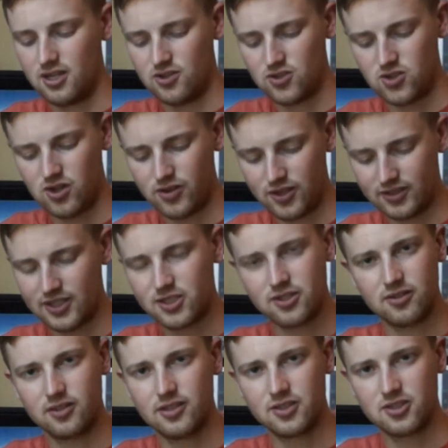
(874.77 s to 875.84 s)
So I think
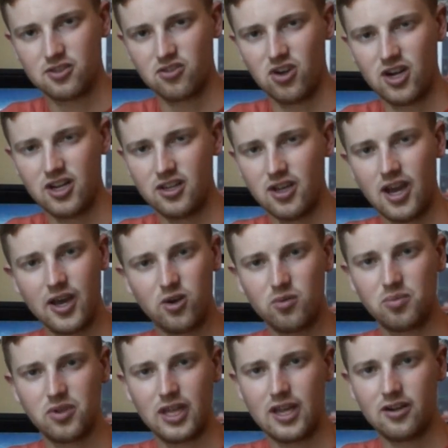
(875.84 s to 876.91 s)
it's great. I
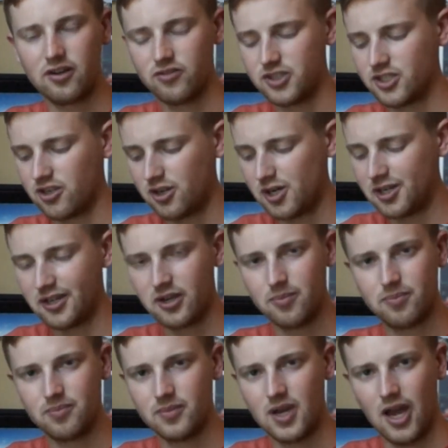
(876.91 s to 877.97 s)
don't plan on returning
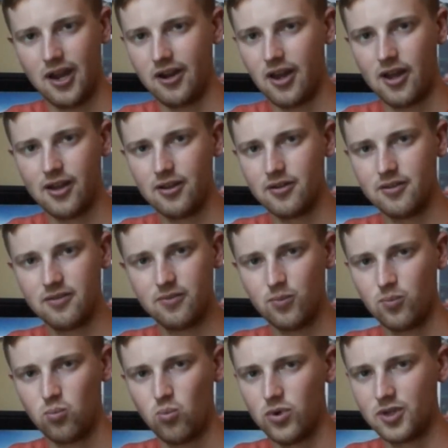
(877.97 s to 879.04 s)
them. I got
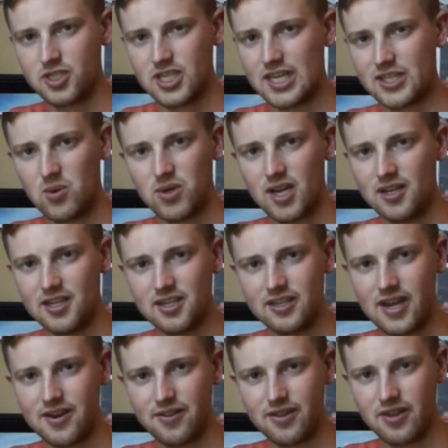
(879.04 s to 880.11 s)
exactly what I needed
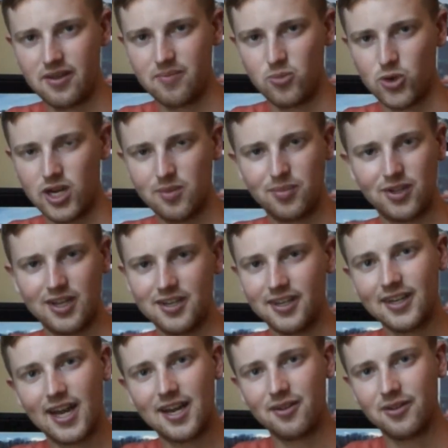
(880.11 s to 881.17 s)
out of them, what I planned to
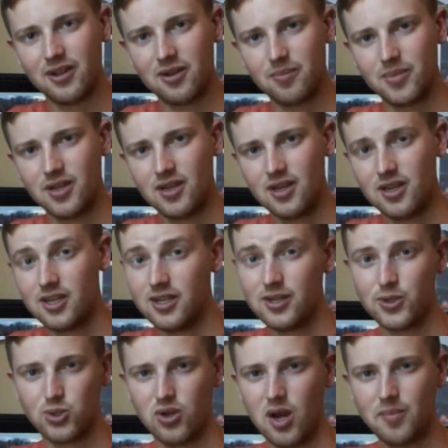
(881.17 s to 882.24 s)
get out of them.
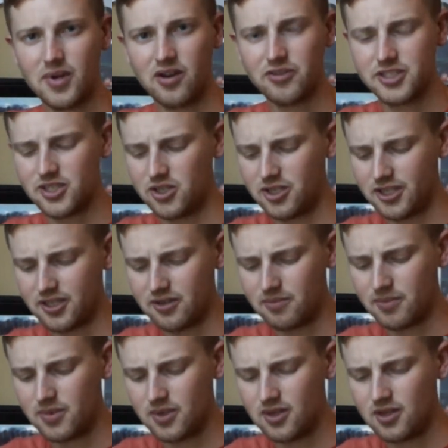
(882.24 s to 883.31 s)
So I'm not returning
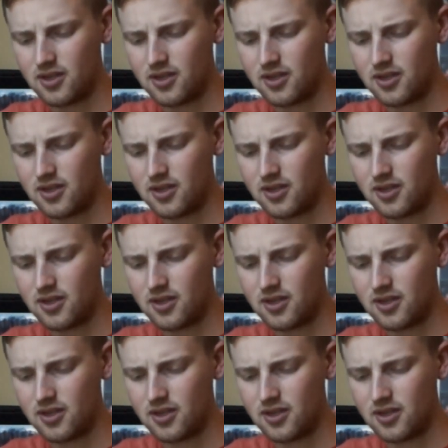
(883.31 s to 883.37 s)
them.